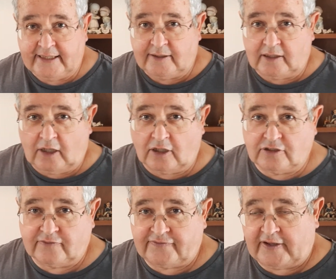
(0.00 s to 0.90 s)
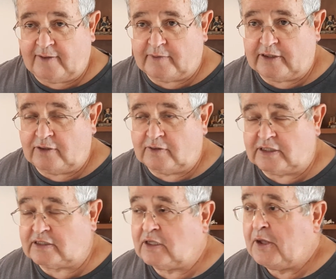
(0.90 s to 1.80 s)
larger family
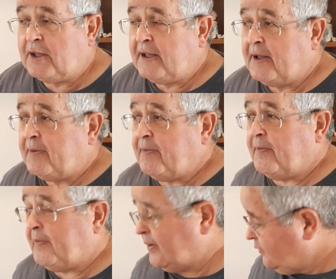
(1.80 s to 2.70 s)
unit. But